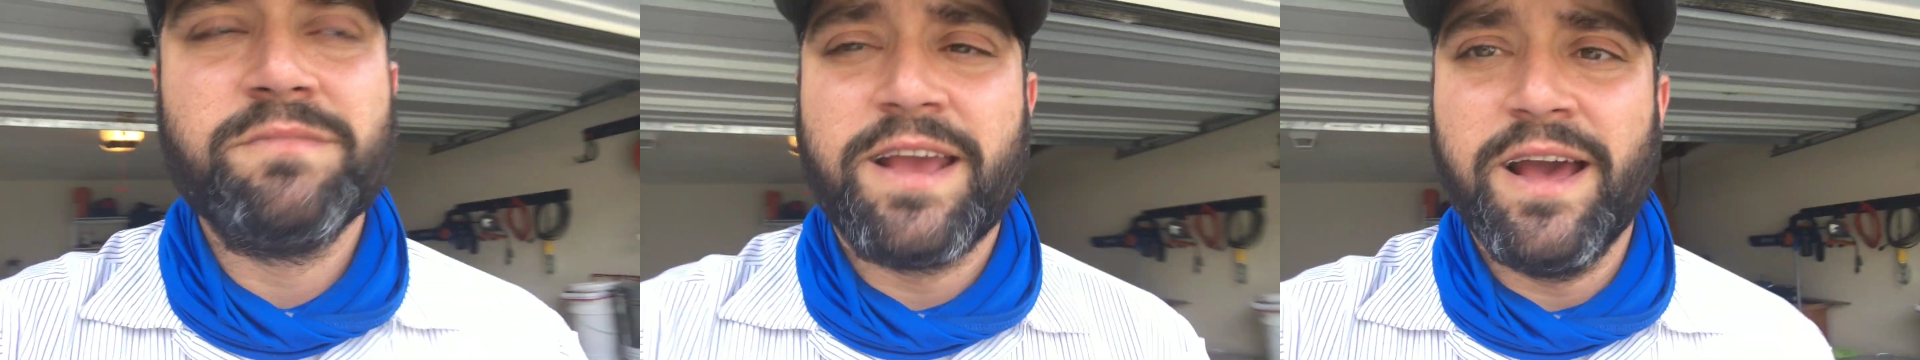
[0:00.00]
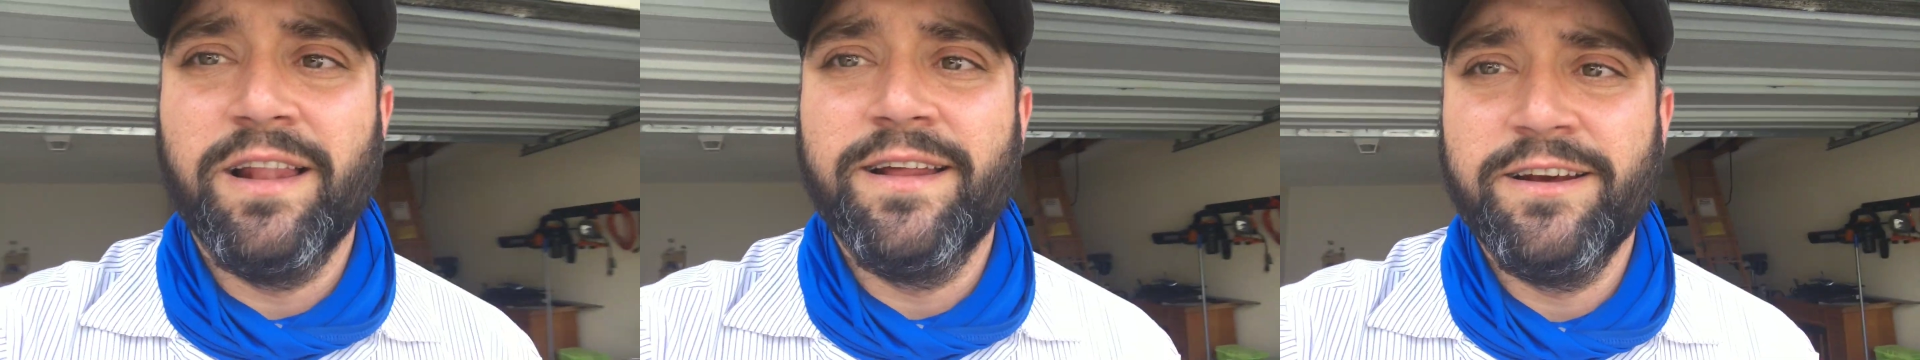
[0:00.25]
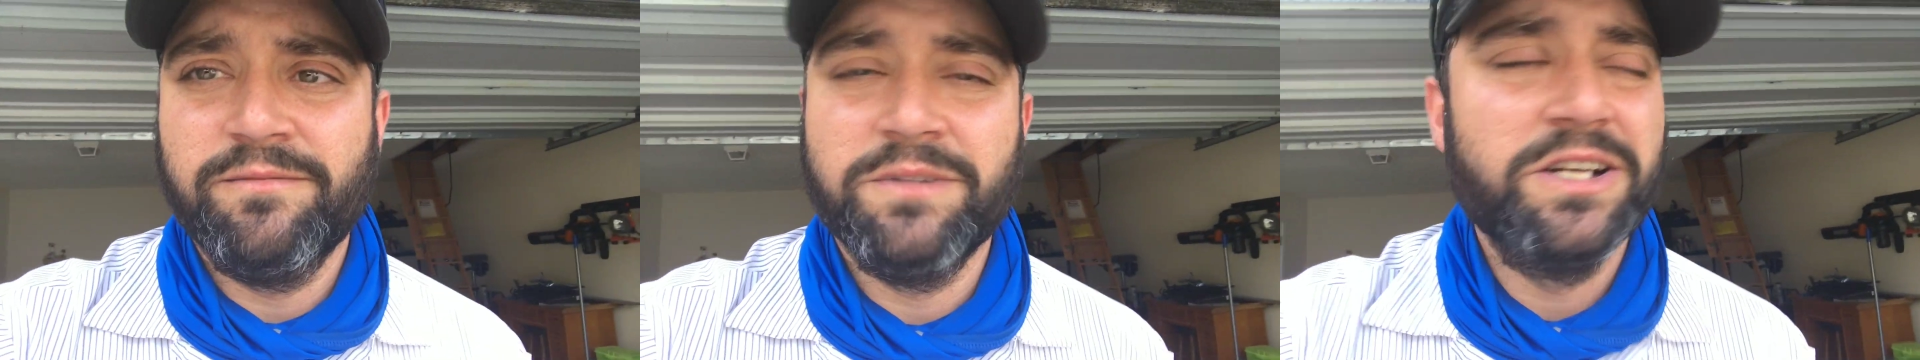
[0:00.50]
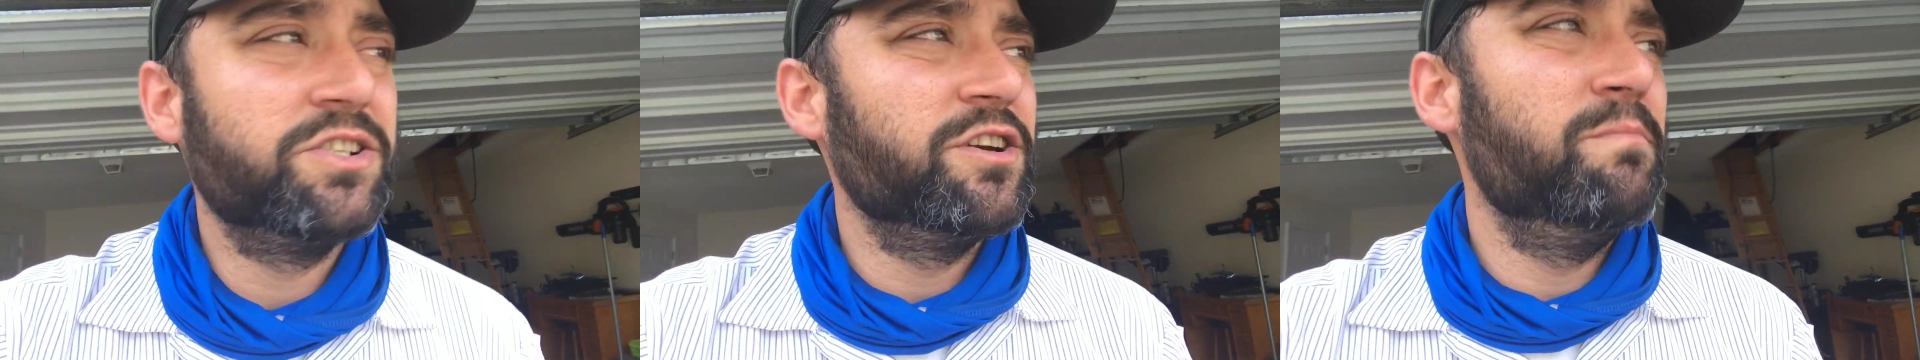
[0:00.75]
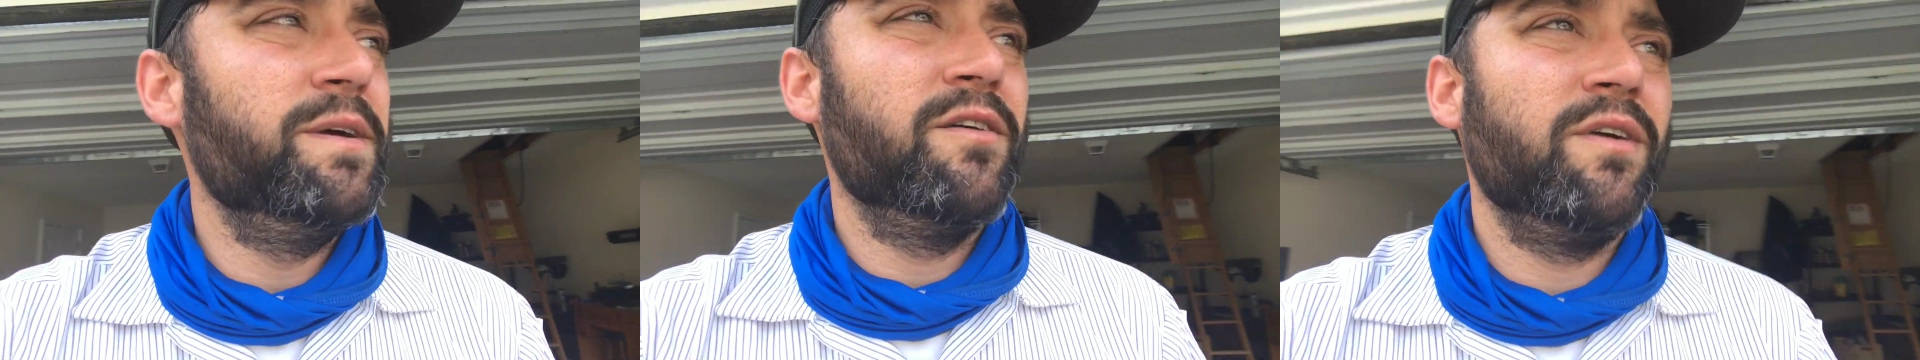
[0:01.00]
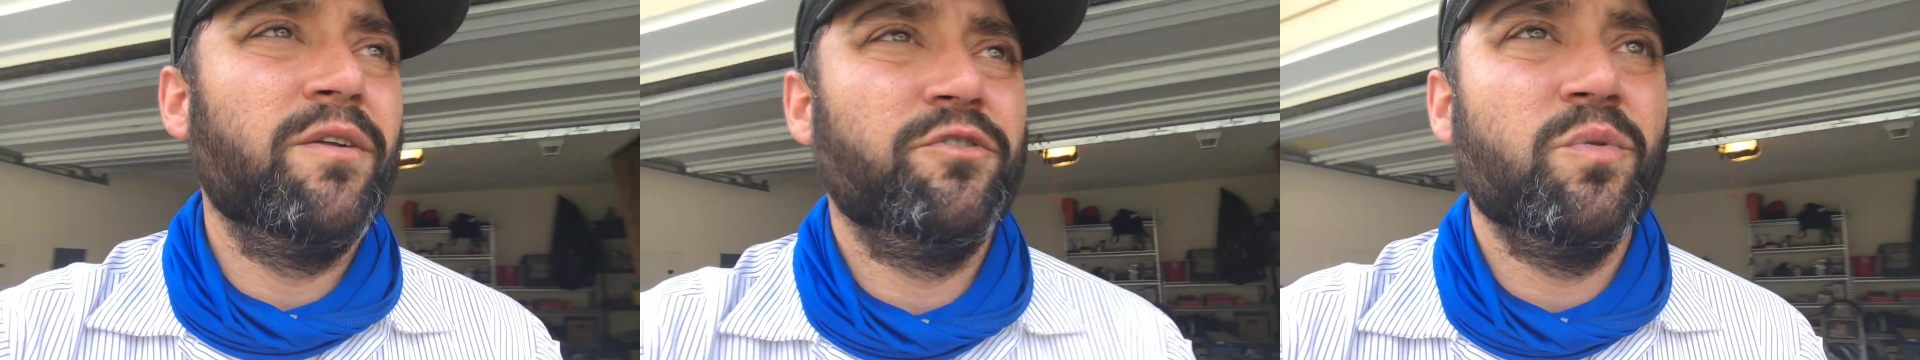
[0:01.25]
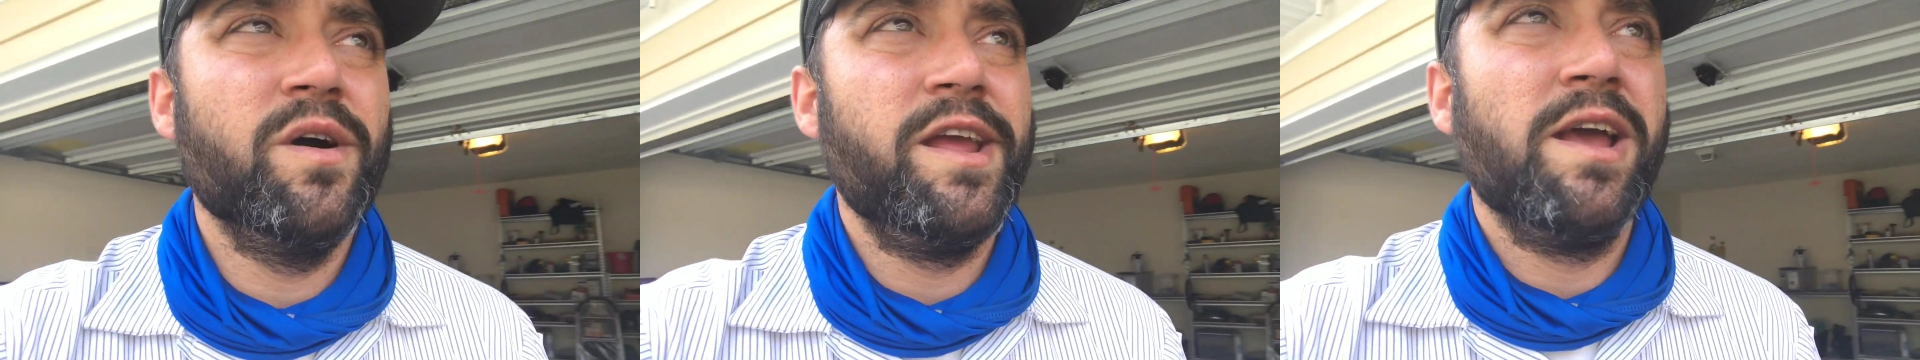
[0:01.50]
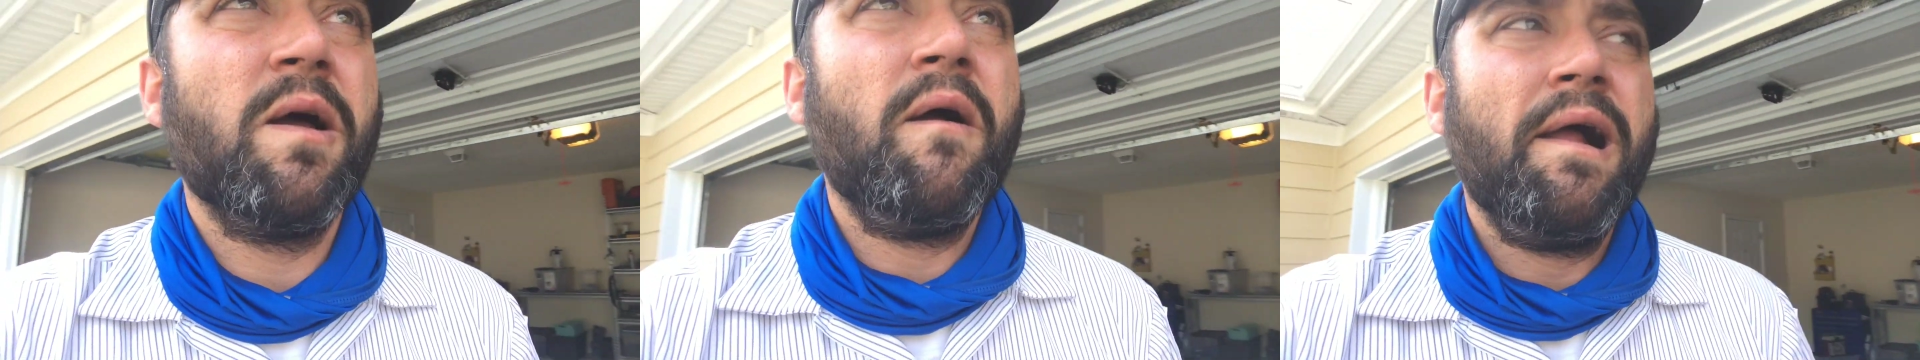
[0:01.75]
killing it. It should be around
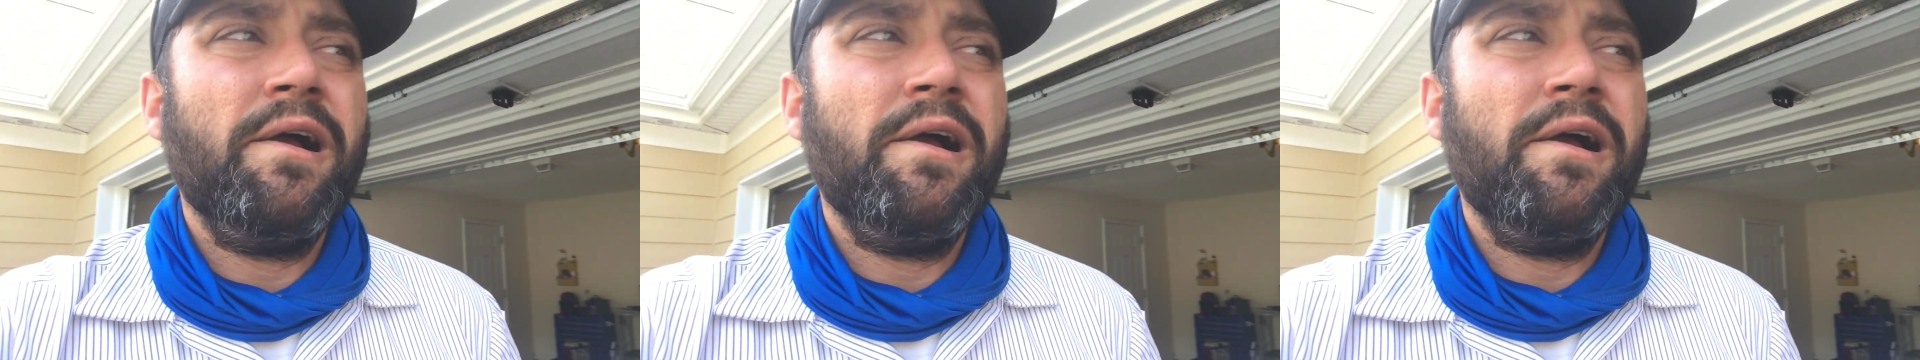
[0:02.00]
20.